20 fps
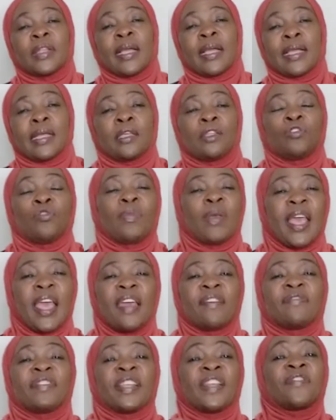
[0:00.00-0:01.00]
that you
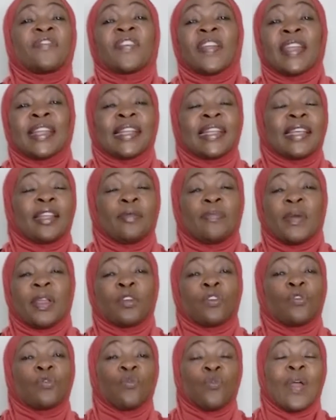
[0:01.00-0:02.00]
behave differently
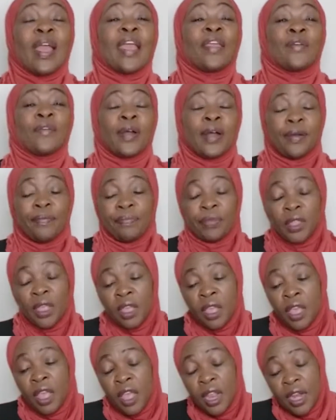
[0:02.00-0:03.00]
depending on where you are.
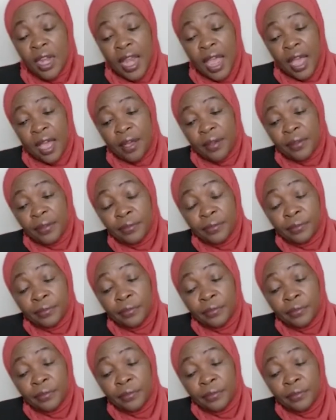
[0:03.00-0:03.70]
Now,